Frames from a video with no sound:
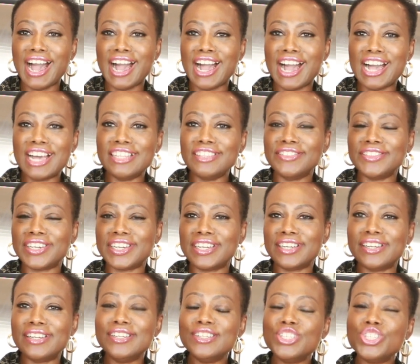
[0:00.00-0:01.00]
and
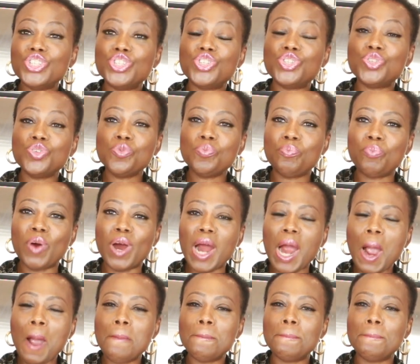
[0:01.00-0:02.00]
the
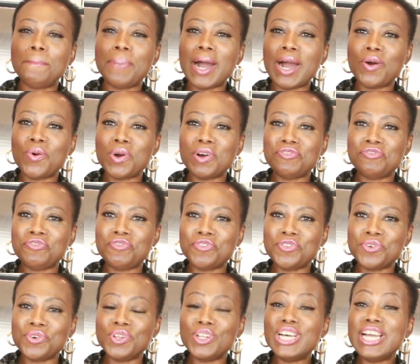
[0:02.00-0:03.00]
super
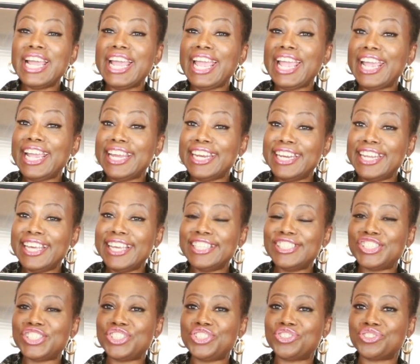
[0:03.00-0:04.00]
powerful
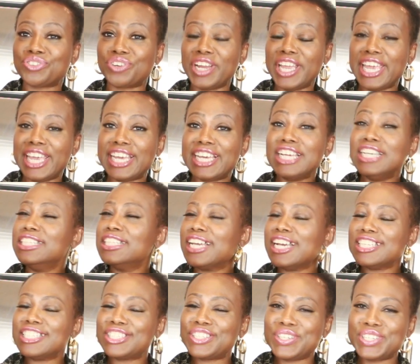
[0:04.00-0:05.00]
energy drink
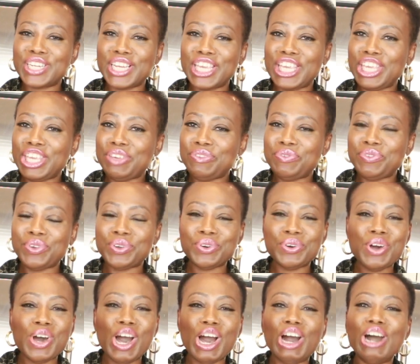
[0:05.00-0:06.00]
that's gonna give
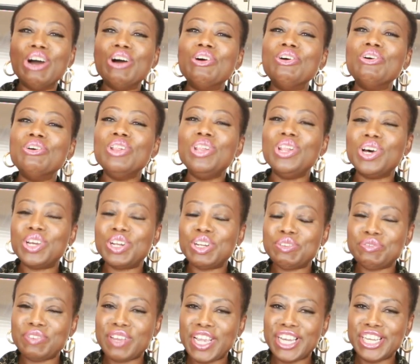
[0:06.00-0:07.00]
you a whole lot
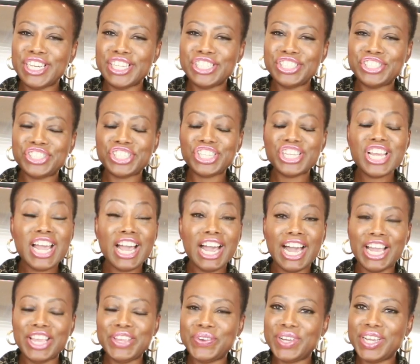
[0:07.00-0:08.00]
of energy
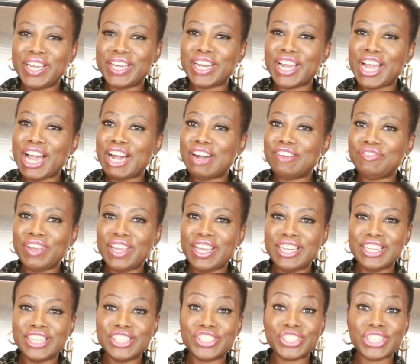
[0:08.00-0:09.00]
and you're gonna have
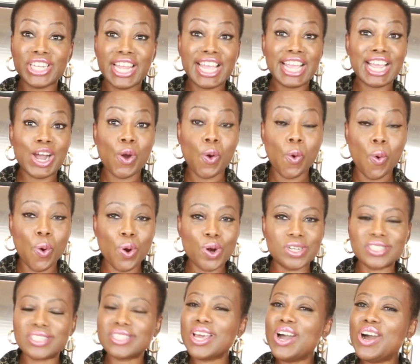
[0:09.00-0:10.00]
energy like a
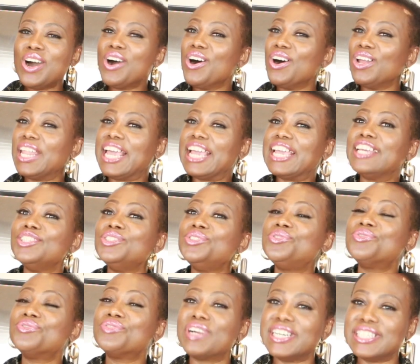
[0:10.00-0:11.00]
horse or like a
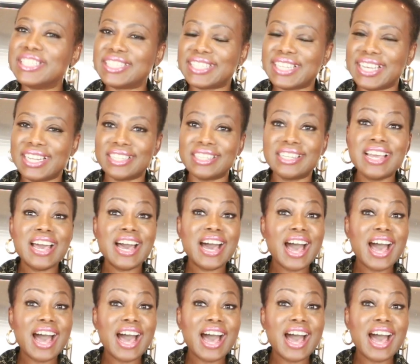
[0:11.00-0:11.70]
duracell